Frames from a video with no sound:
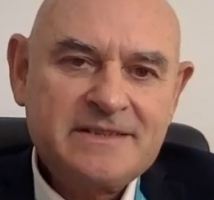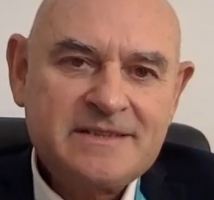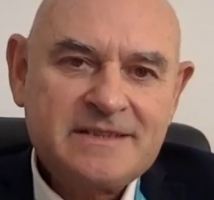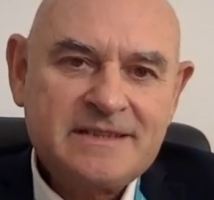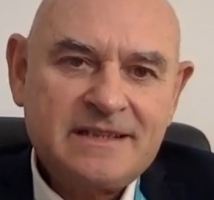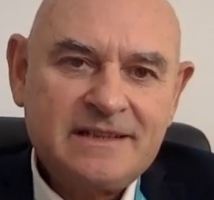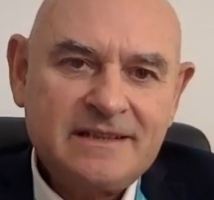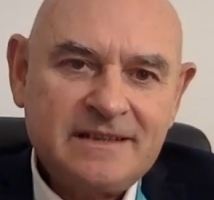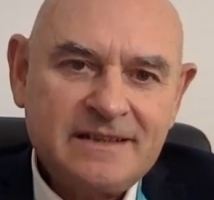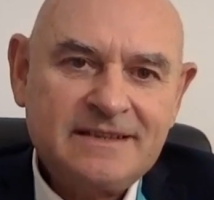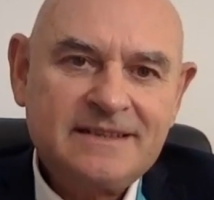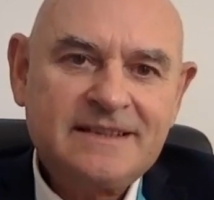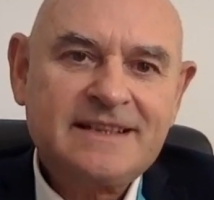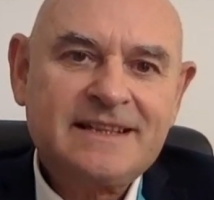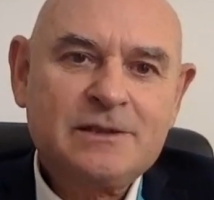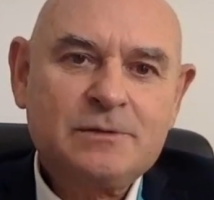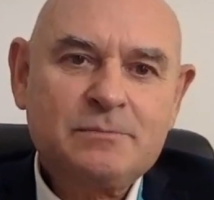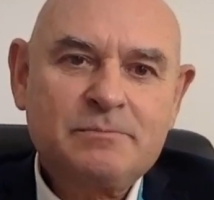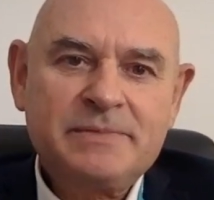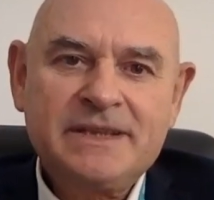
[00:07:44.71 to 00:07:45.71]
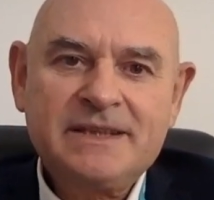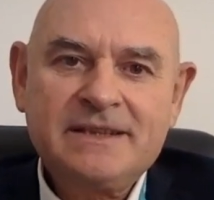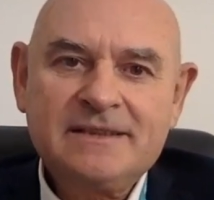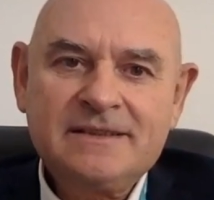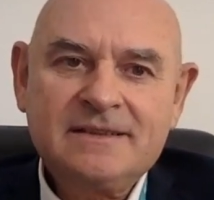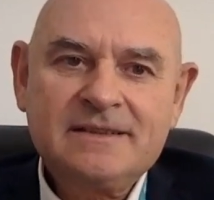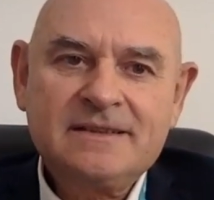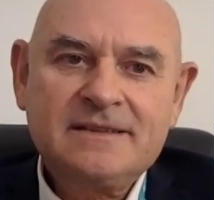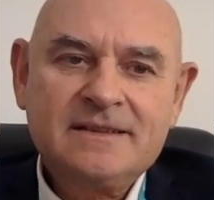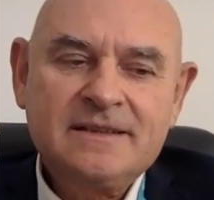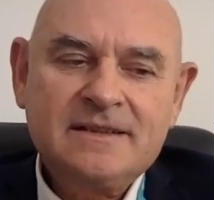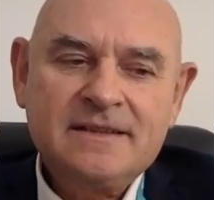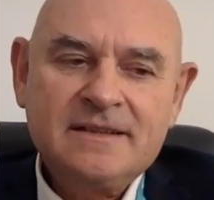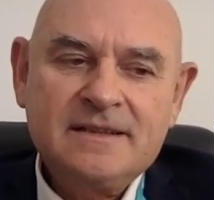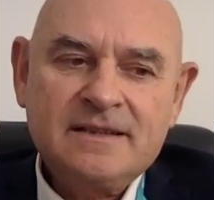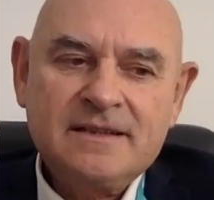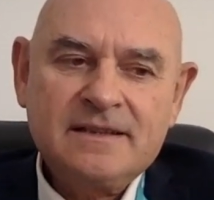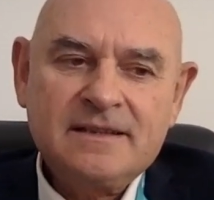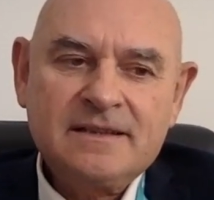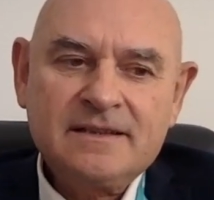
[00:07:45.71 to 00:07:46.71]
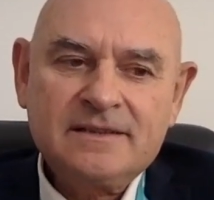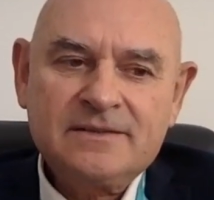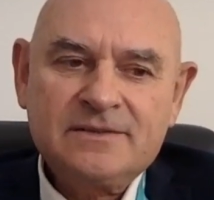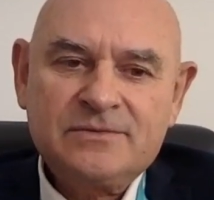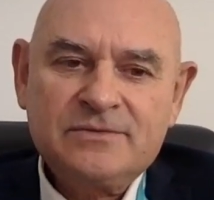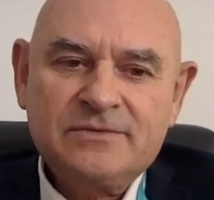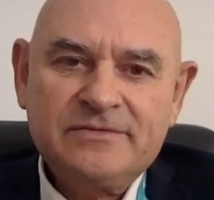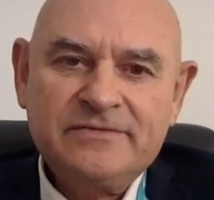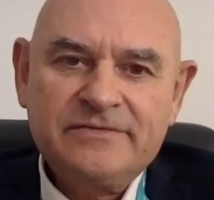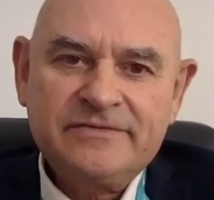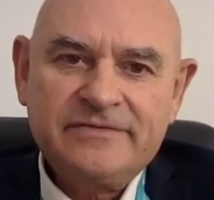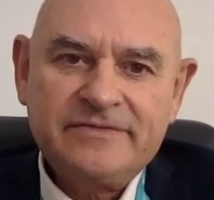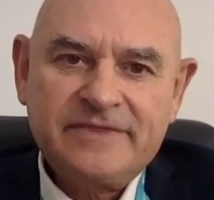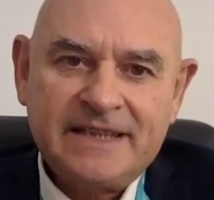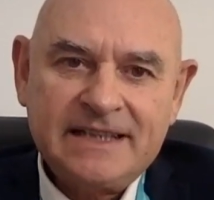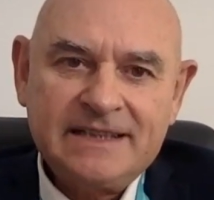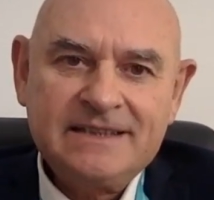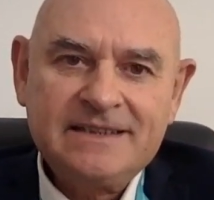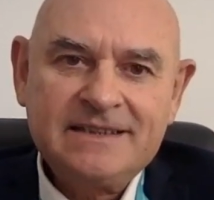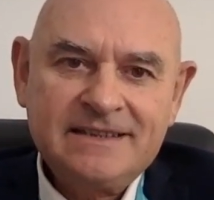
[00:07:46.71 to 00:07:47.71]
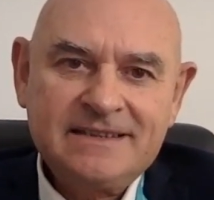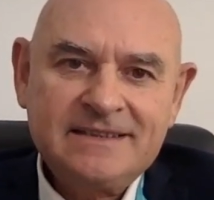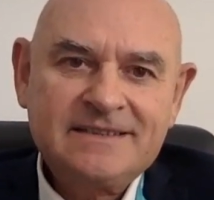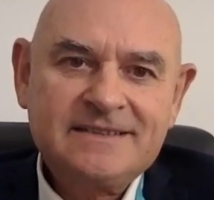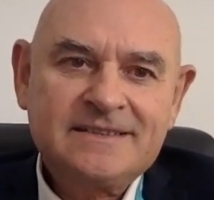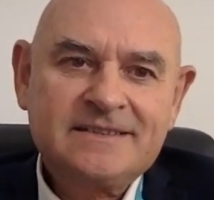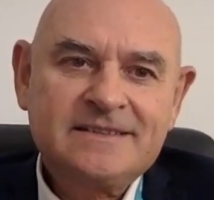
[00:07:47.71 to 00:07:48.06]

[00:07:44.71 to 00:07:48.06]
start helping to fund